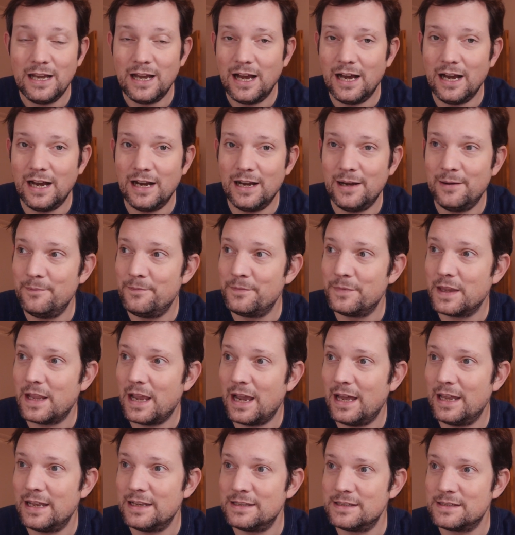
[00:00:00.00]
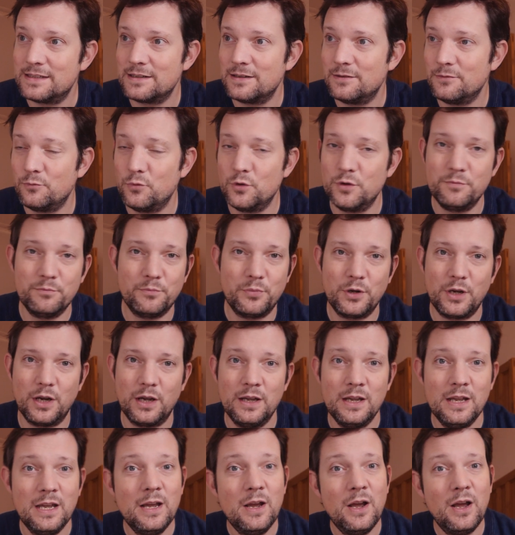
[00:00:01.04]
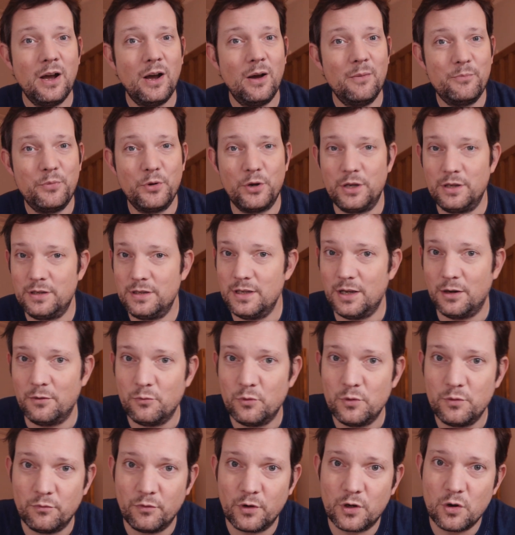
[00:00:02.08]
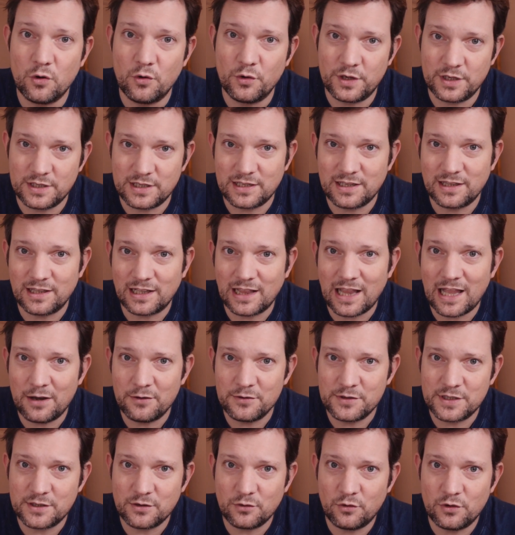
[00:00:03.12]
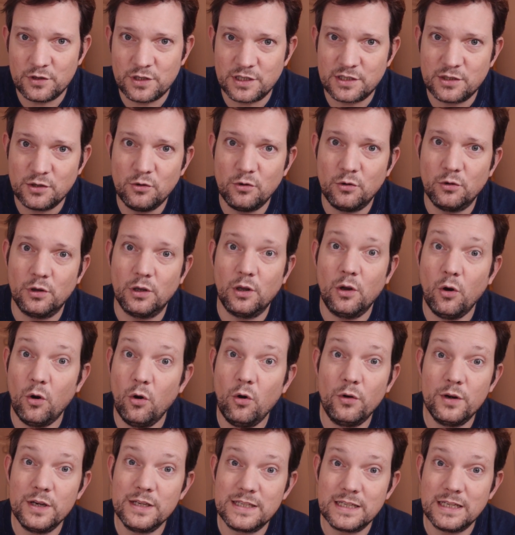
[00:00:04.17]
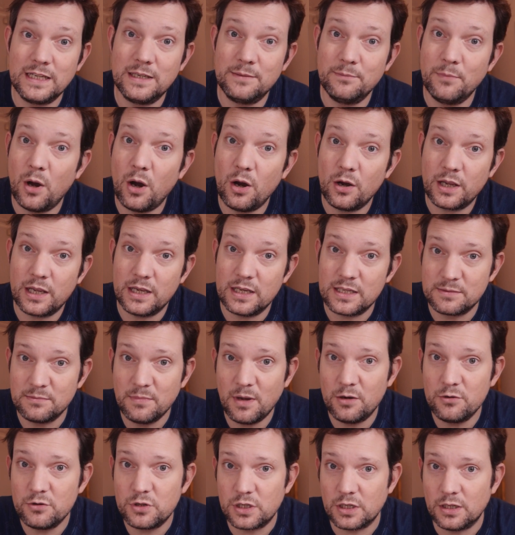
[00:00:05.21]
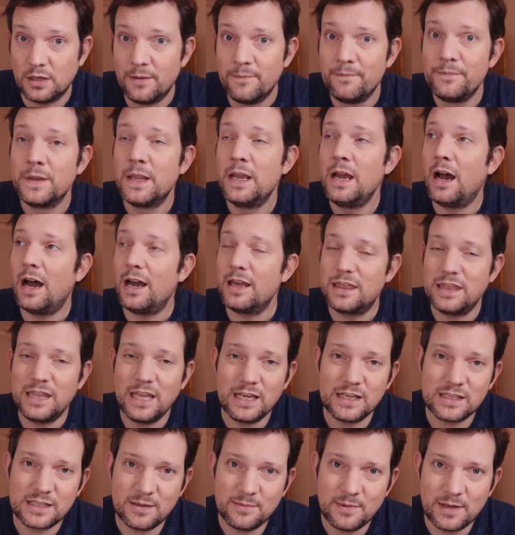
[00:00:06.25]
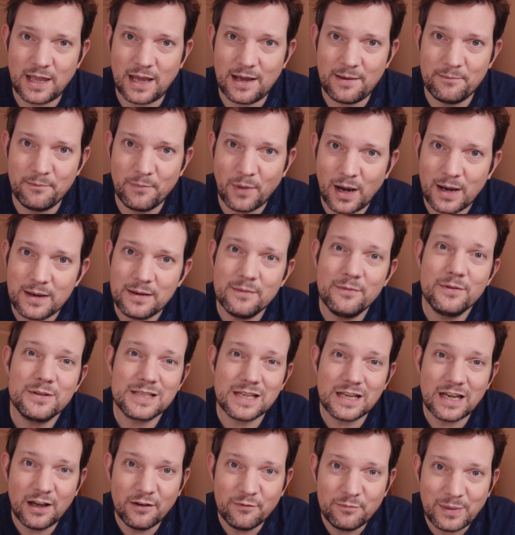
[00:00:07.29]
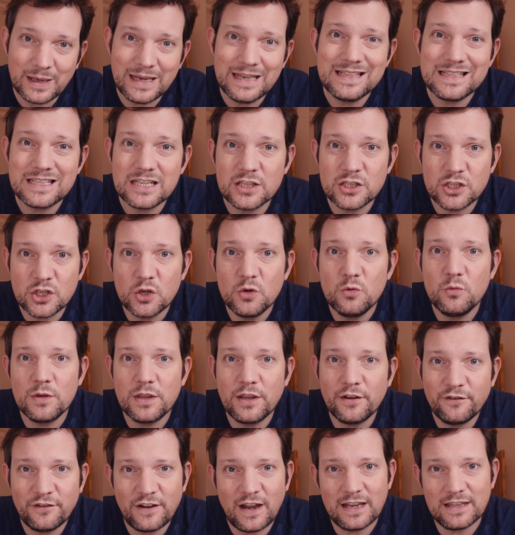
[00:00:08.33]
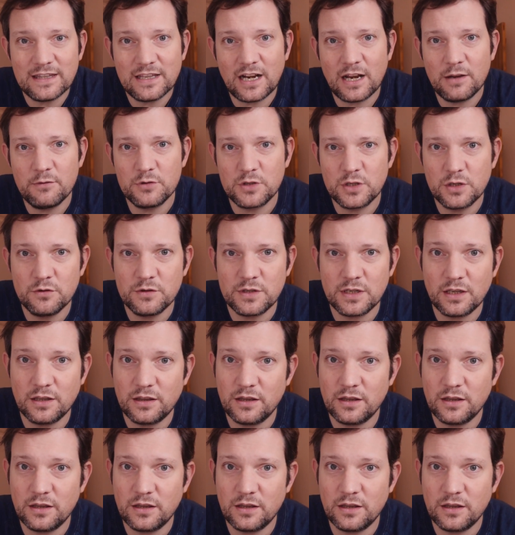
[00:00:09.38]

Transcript: um, and wouldn't put it, put it, you know, wouldn't record it to the cloud storage at all, or indeed mark it as motion. I think some of that might have been to do with the fact that I was using a